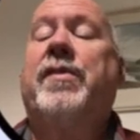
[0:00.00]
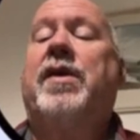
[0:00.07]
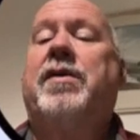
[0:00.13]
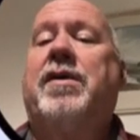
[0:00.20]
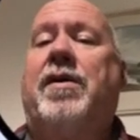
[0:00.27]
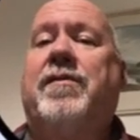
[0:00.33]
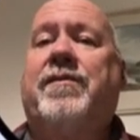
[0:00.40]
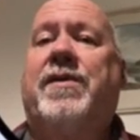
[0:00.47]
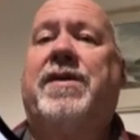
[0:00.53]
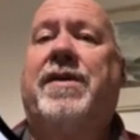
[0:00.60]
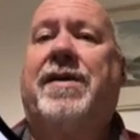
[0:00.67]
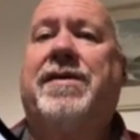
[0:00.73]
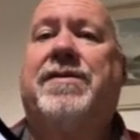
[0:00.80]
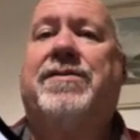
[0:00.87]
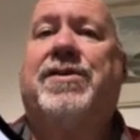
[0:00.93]
hopefully
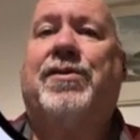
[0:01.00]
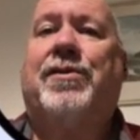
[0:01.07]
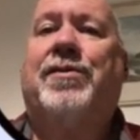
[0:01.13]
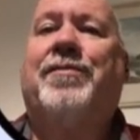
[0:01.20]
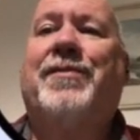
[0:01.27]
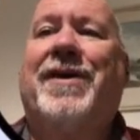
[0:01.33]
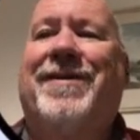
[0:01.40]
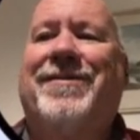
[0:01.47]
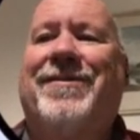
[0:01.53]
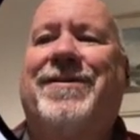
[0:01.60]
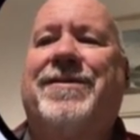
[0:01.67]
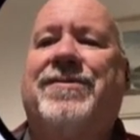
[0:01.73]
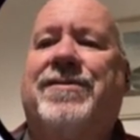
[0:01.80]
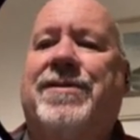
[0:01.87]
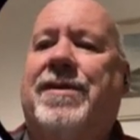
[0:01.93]
that gives you a good
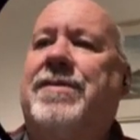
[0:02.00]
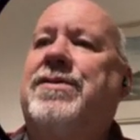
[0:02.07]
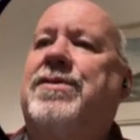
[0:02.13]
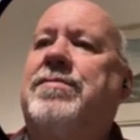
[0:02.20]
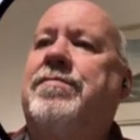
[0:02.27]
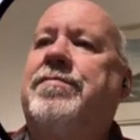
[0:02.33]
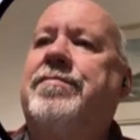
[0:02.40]
introduction.